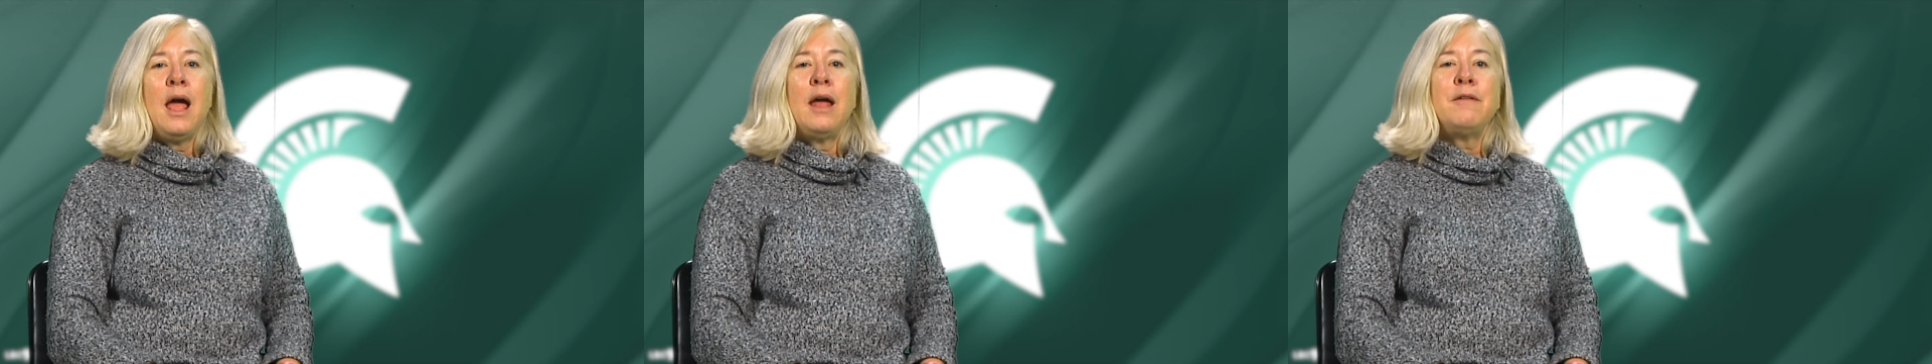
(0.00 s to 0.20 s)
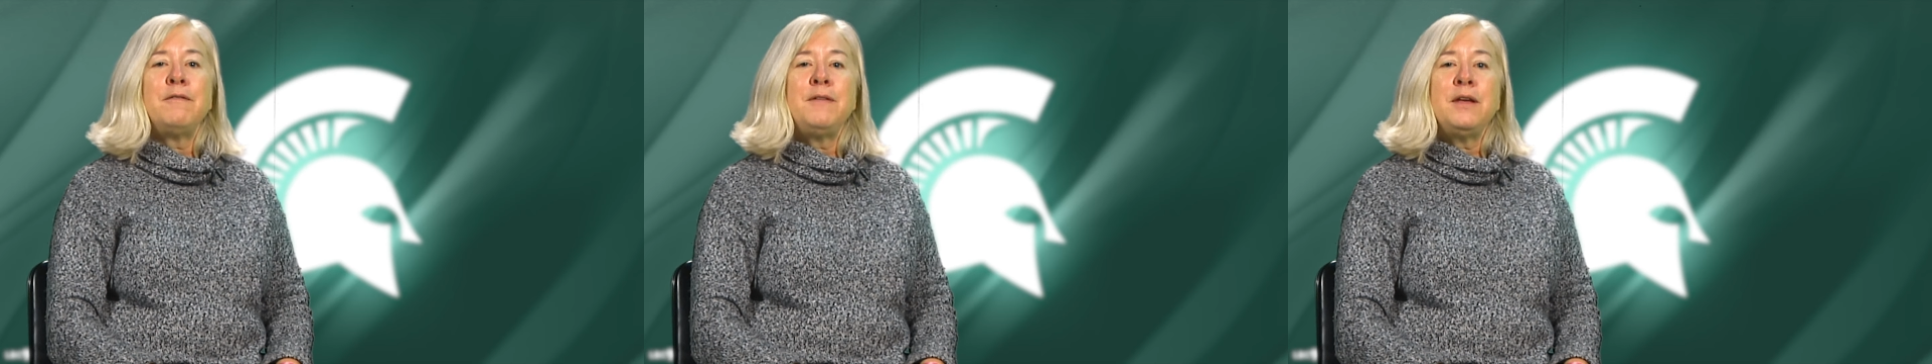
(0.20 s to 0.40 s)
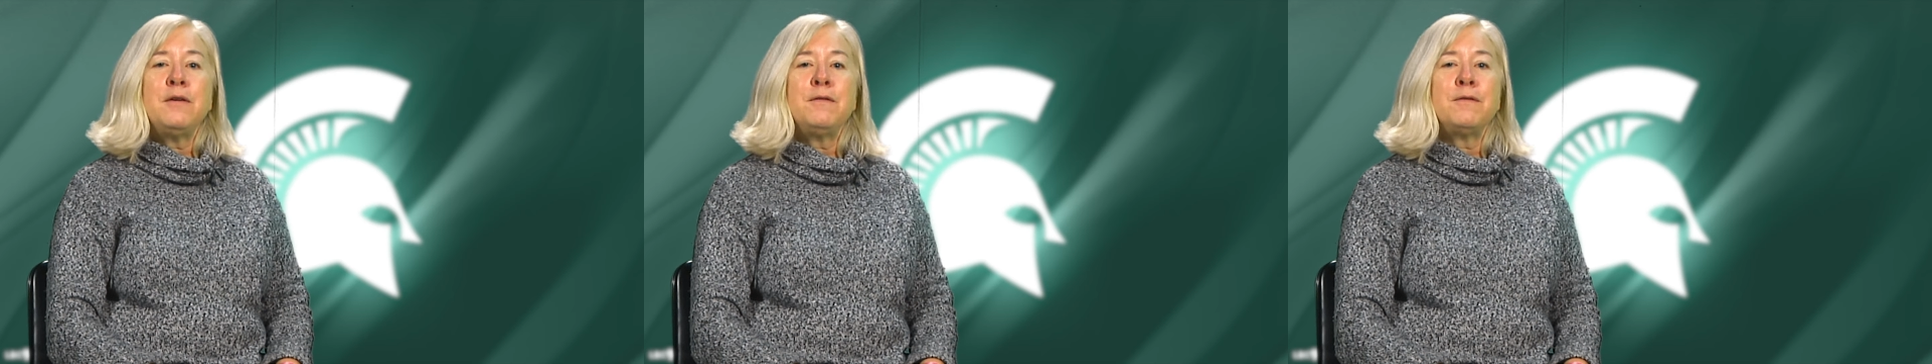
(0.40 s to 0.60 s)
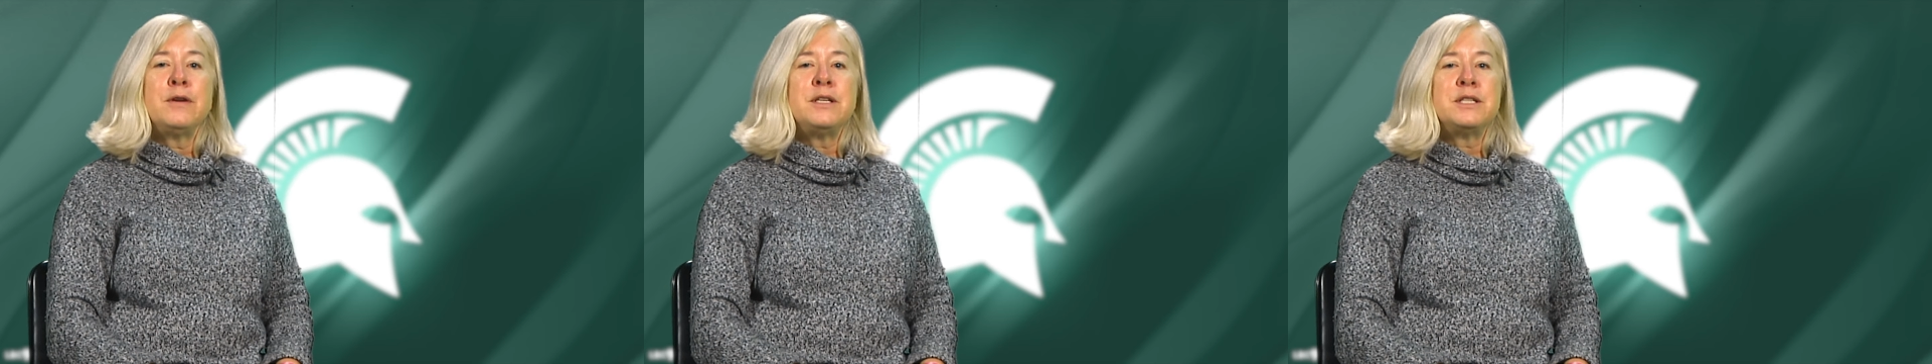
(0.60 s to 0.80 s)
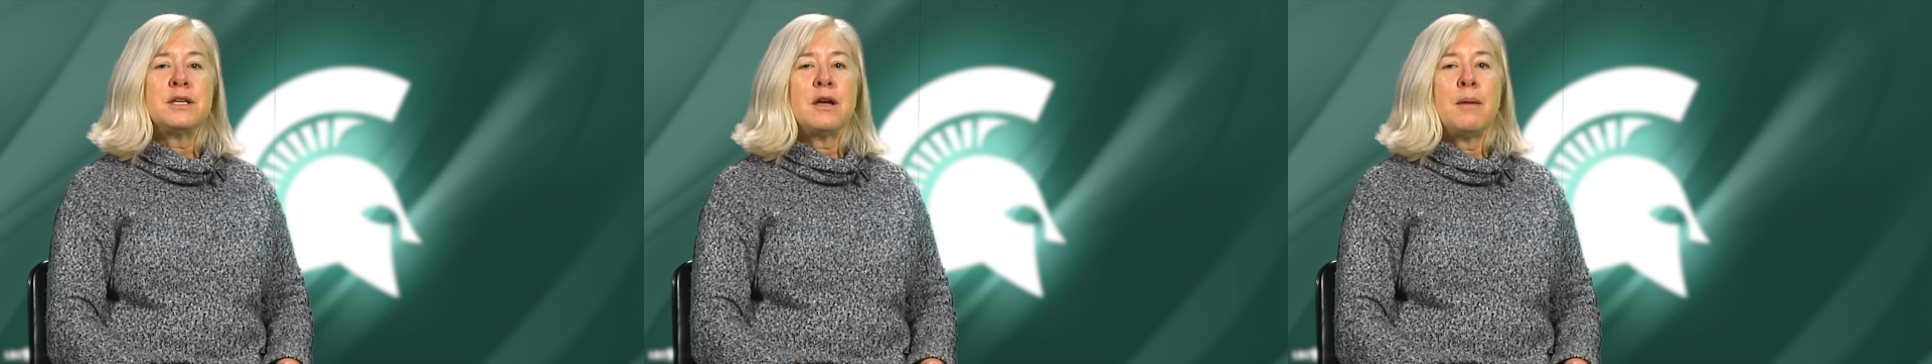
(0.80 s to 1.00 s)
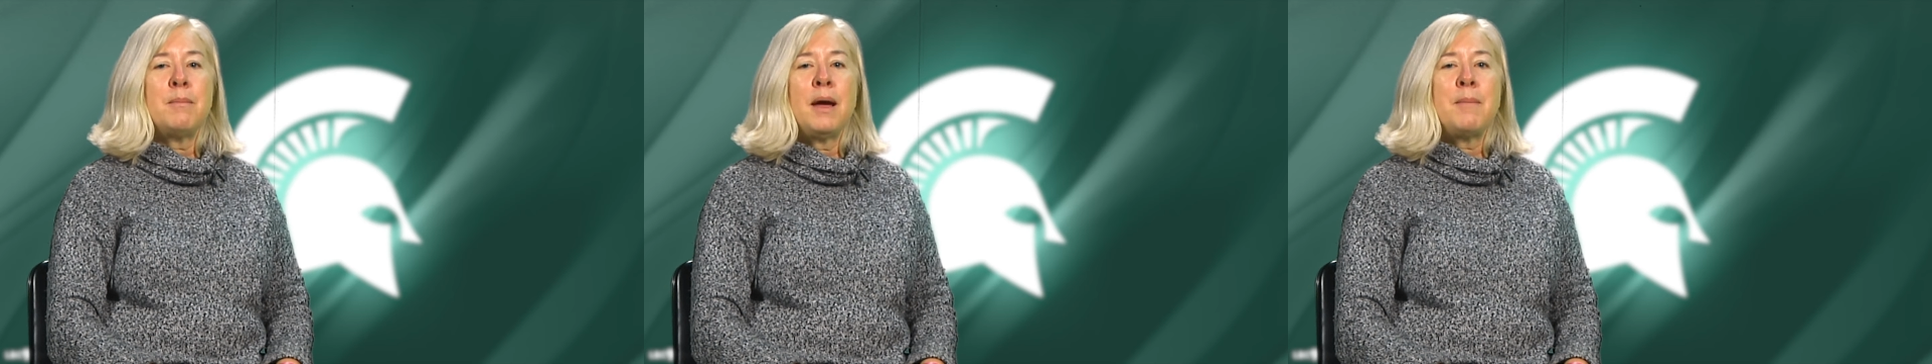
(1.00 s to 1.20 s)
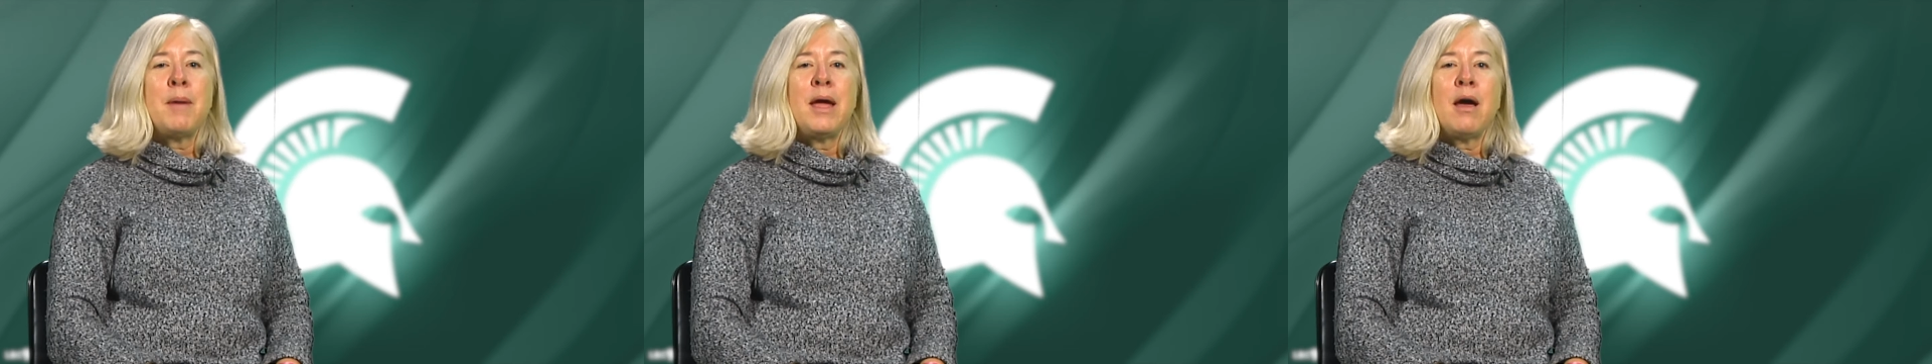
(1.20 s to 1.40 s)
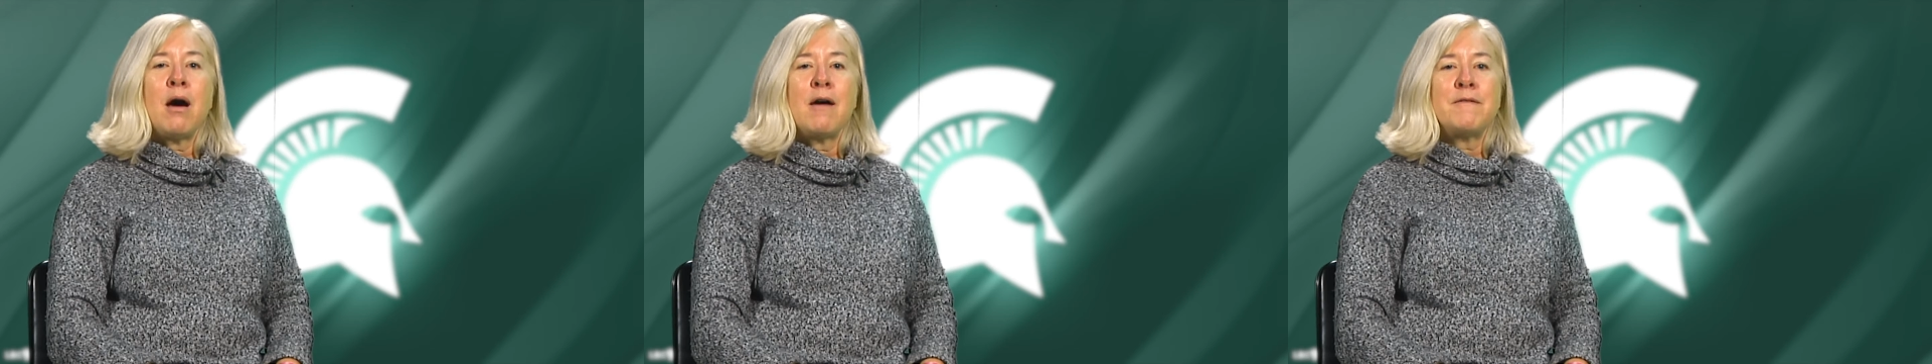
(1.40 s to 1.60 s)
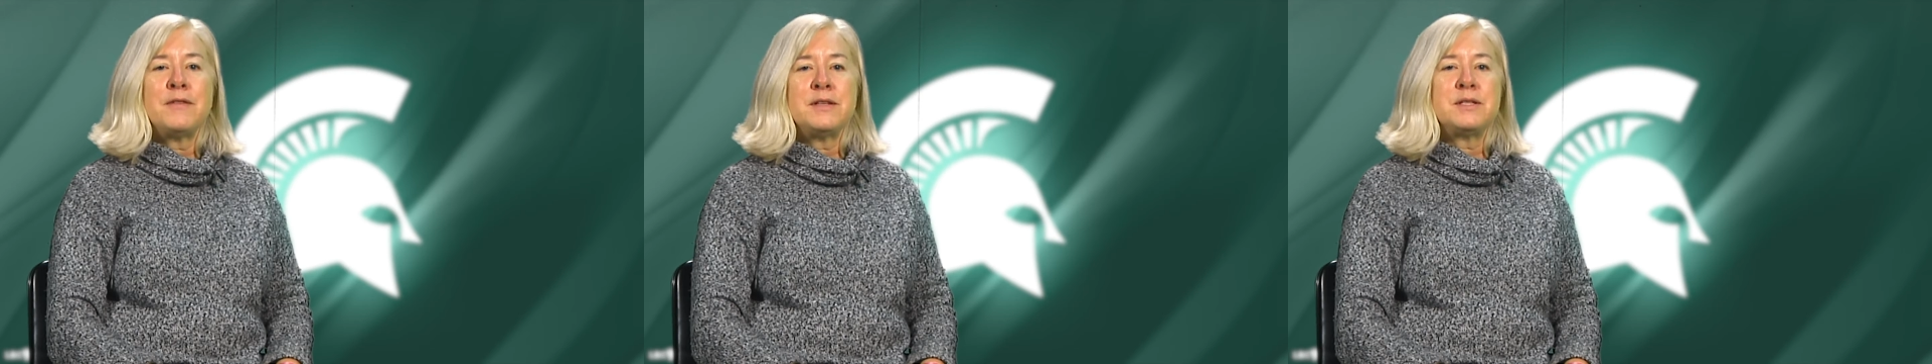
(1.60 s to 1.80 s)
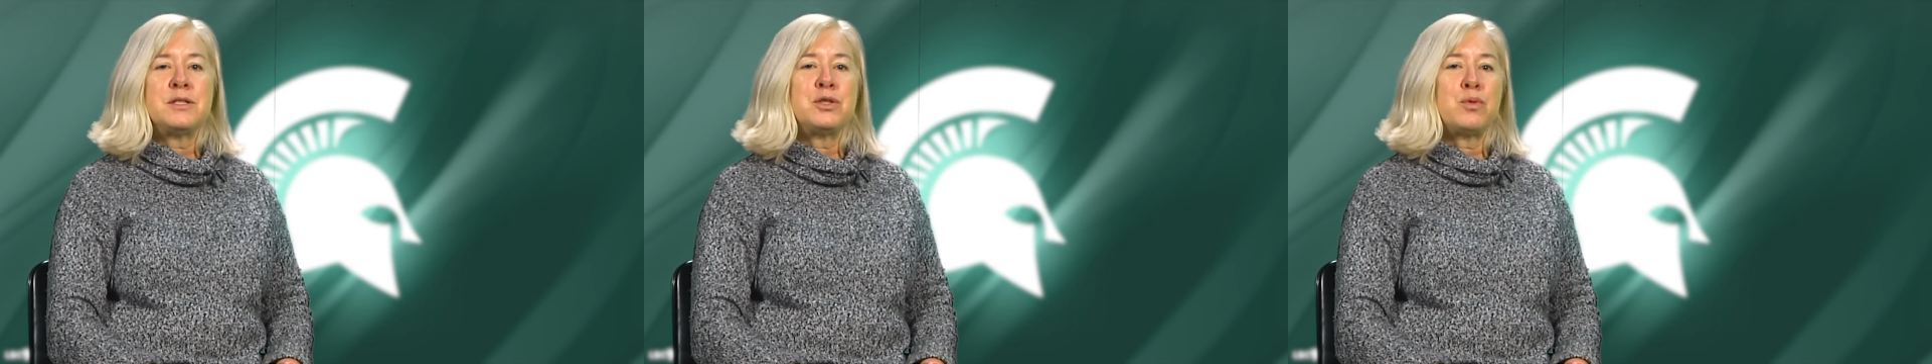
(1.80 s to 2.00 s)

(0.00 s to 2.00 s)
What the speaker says: and feel free to come by my office